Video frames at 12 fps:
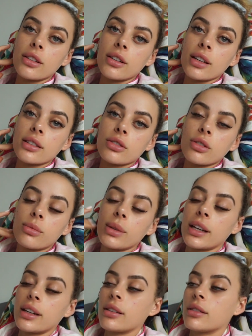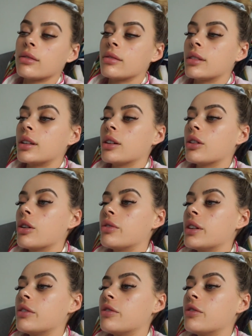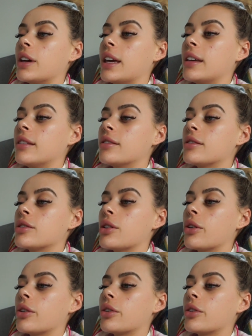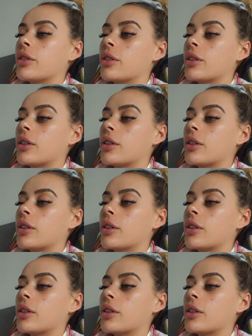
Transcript: You guys know I'm like a coffee fiend, so